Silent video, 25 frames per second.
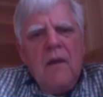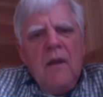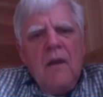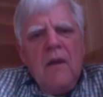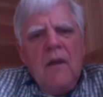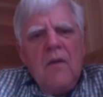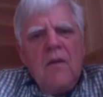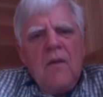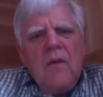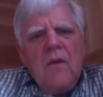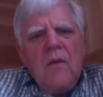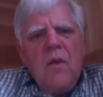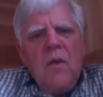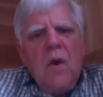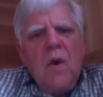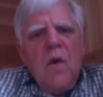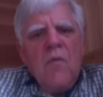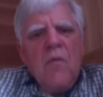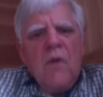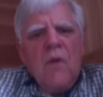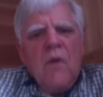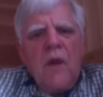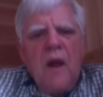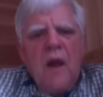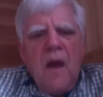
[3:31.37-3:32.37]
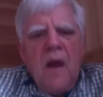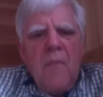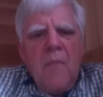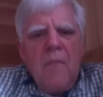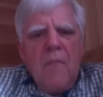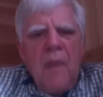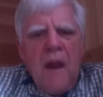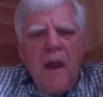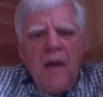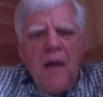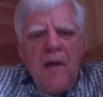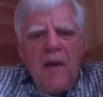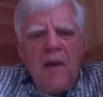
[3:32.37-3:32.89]
to overcome
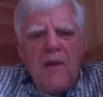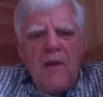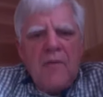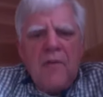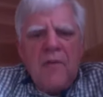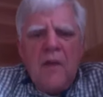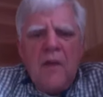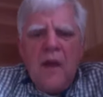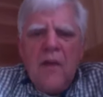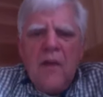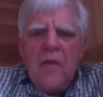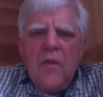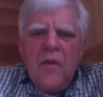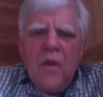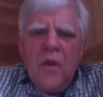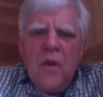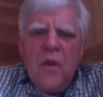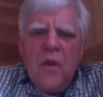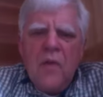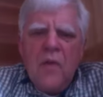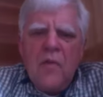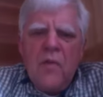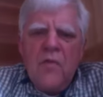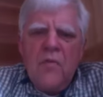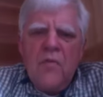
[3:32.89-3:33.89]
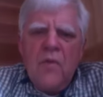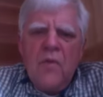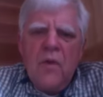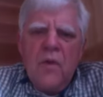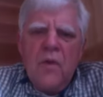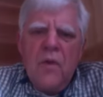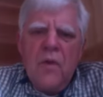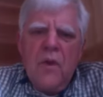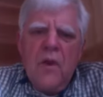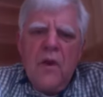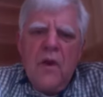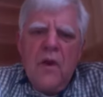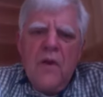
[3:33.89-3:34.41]
barriers like those for
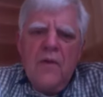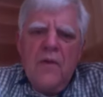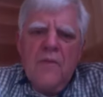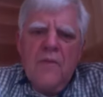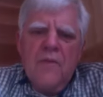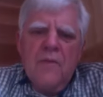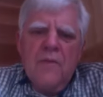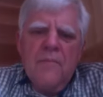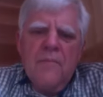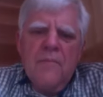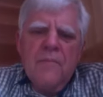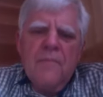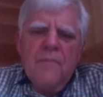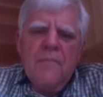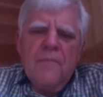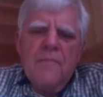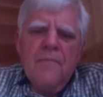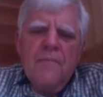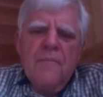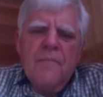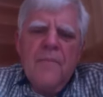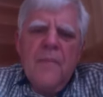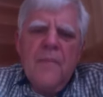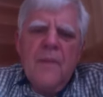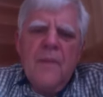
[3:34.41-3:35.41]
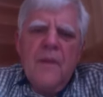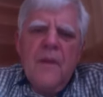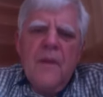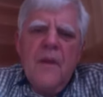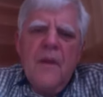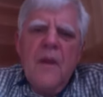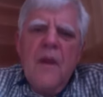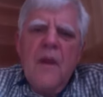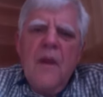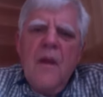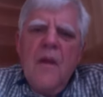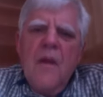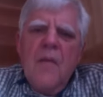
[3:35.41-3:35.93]
learners.
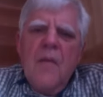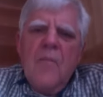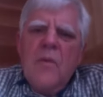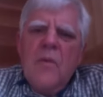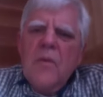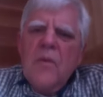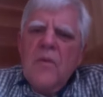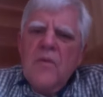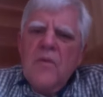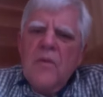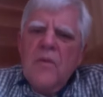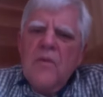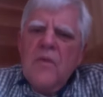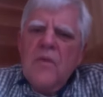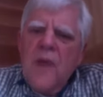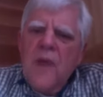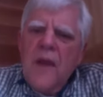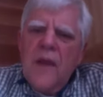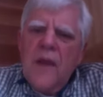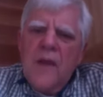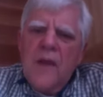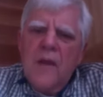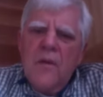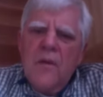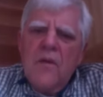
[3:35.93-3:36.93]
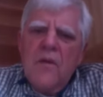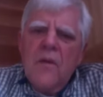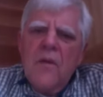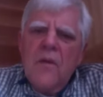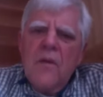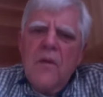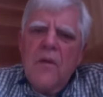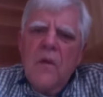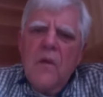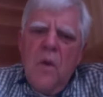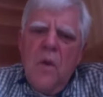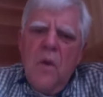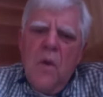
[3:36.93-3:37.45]
But there's a second
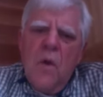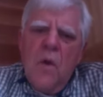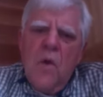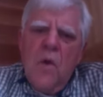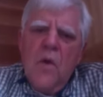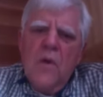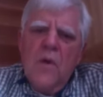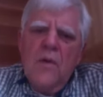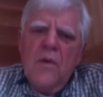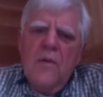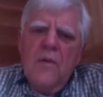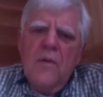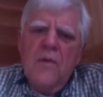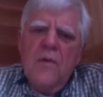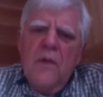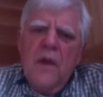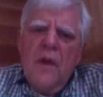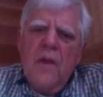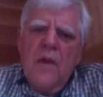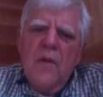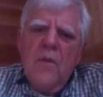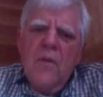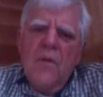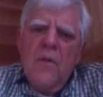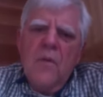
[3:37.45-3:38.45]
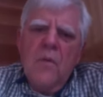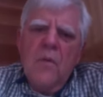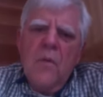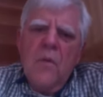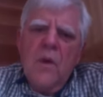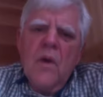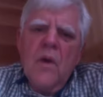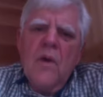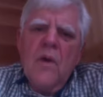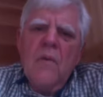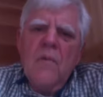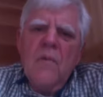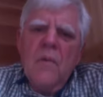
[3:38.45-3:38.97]
goal that
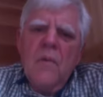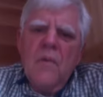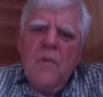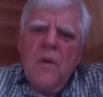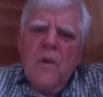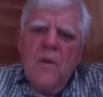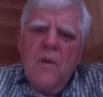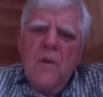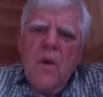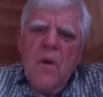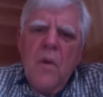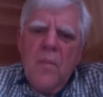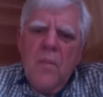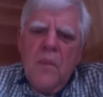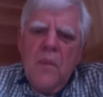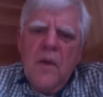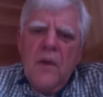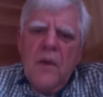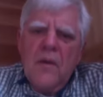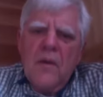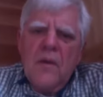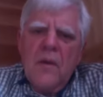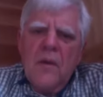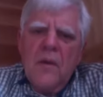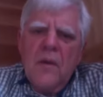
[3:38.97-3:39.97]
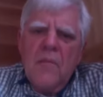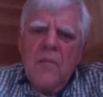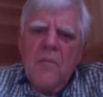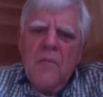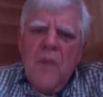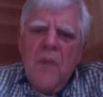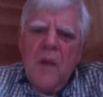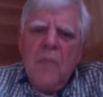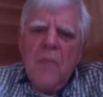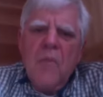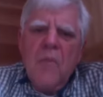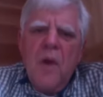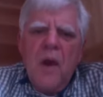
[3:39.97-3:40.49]
we're hoping to
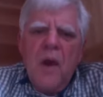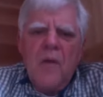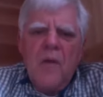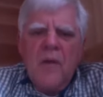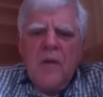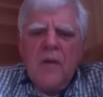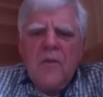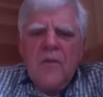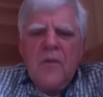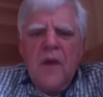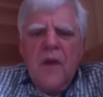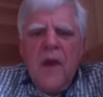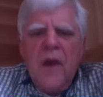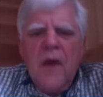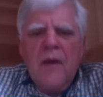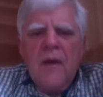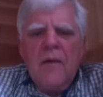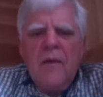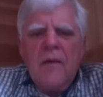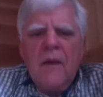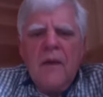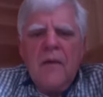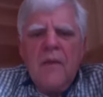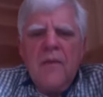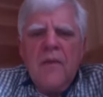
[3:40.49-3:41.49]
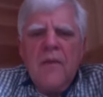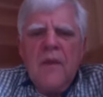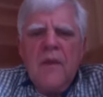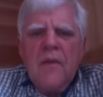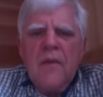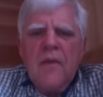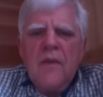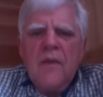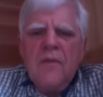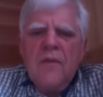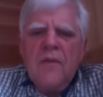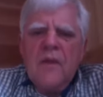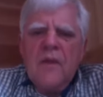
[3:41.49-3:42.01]
make progress on in
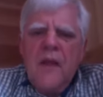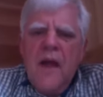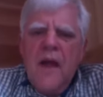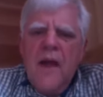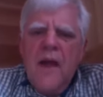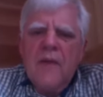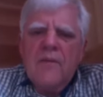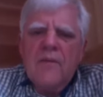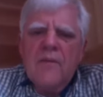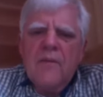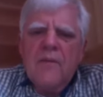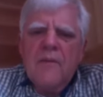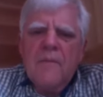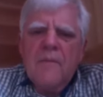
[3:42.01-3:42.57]
this class.